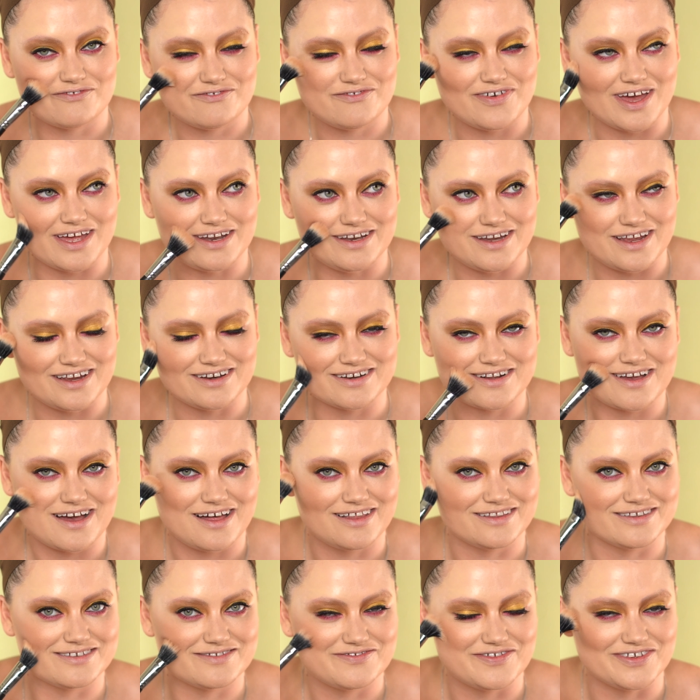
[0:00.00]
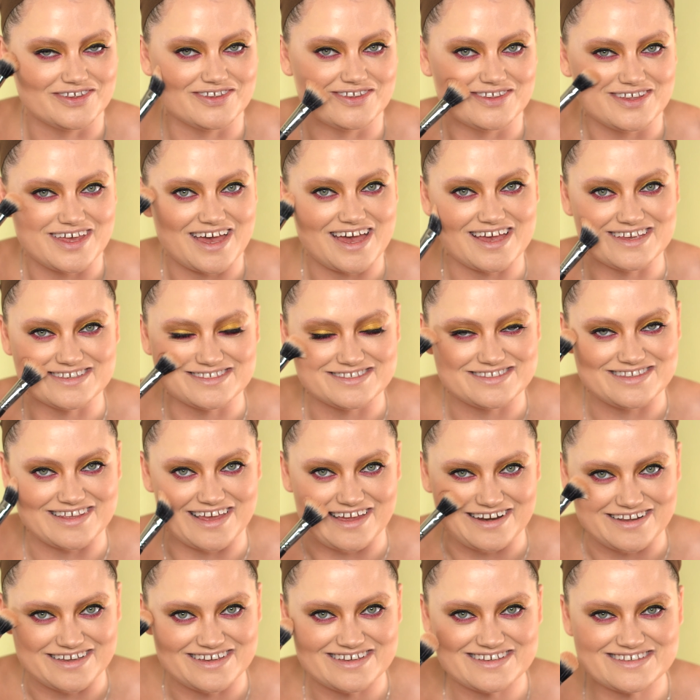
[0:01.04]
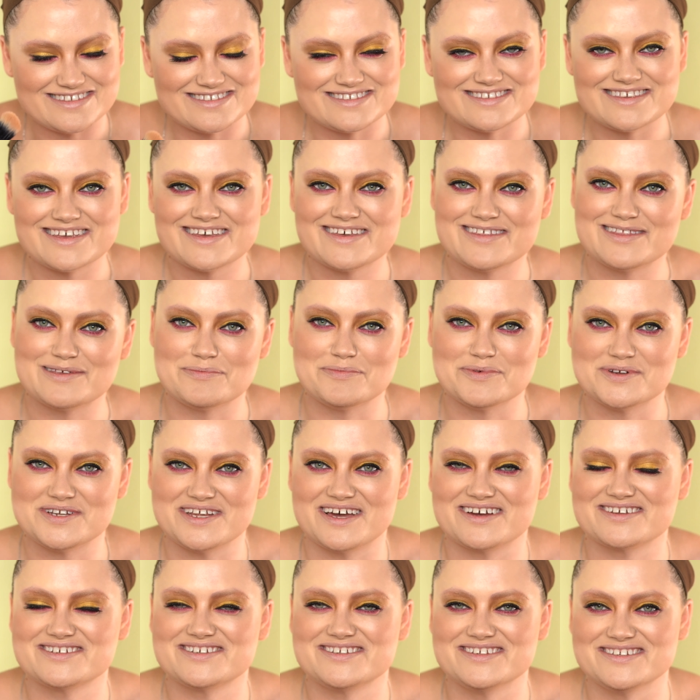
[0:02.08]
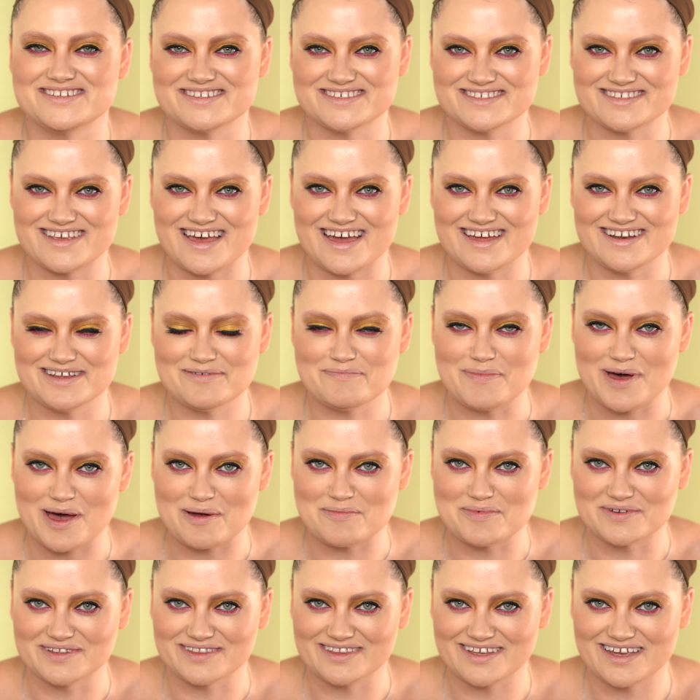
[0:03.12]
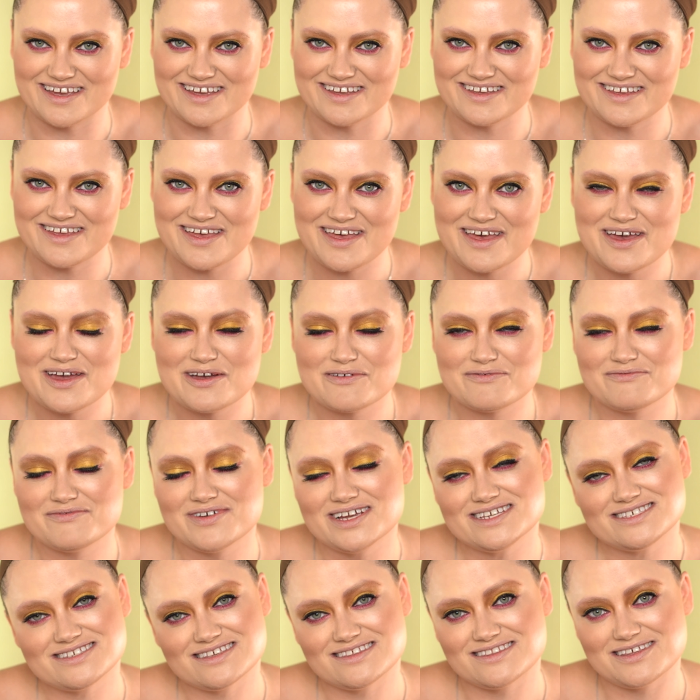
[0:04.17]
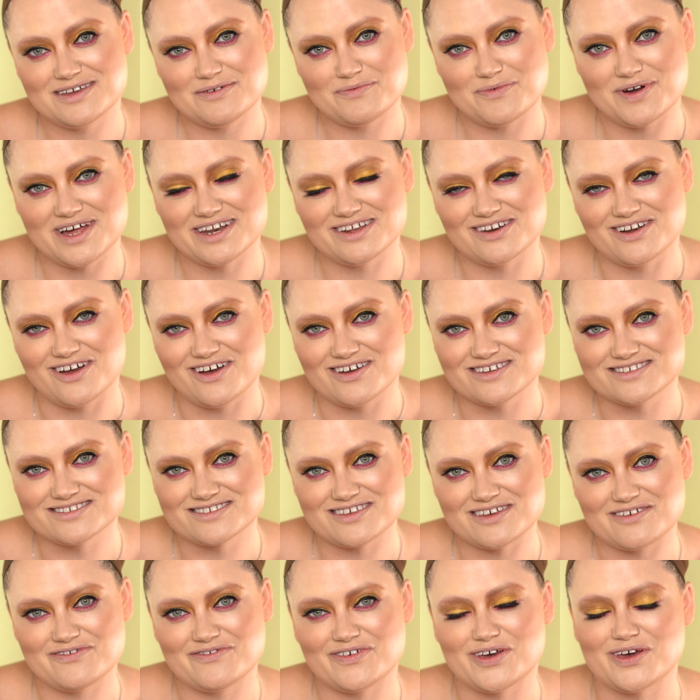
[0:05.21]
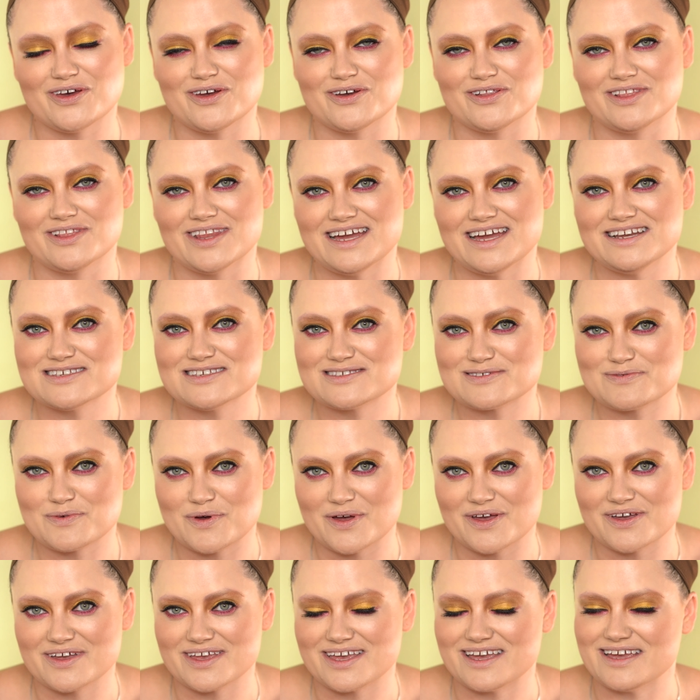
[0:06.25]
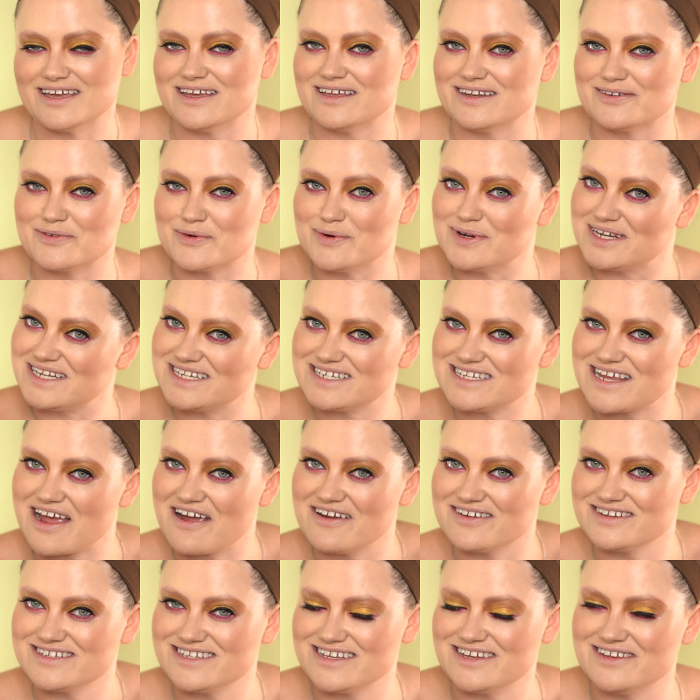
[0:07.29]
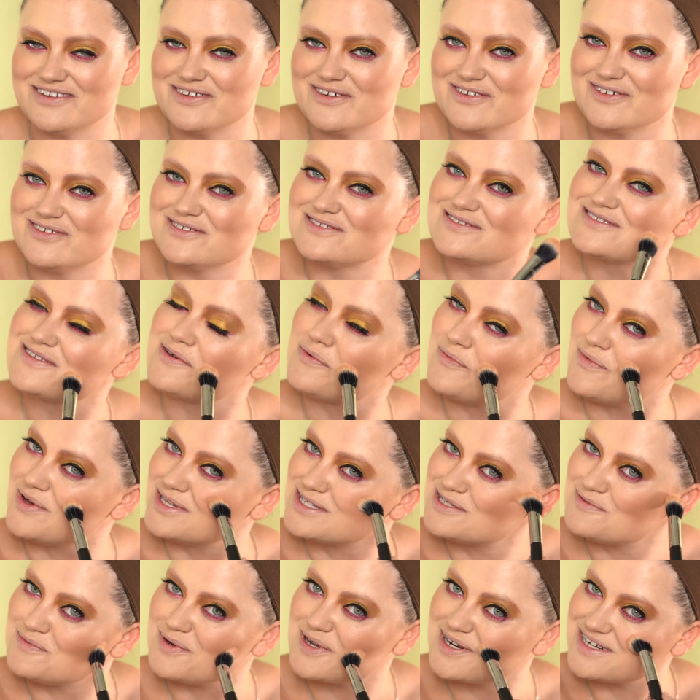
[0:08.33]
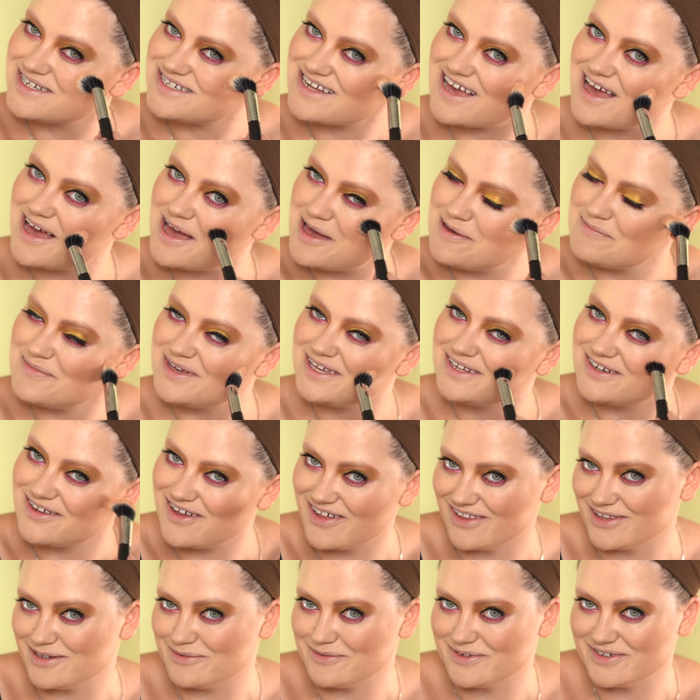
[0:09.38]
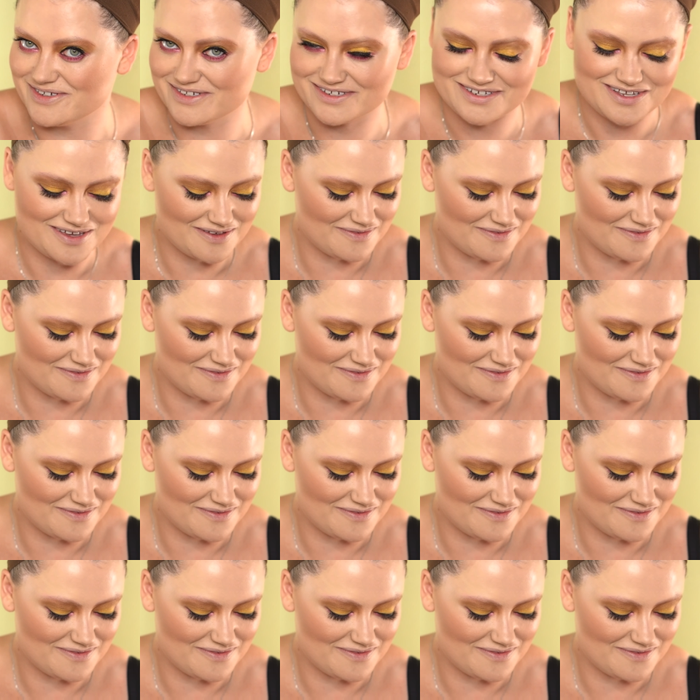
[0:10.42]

fun and colourful aesthetics, the production designer Barbara Ling recently won an Oscar for her latest work in Quentin Tarantino's Once Upon a Time in Hollywood.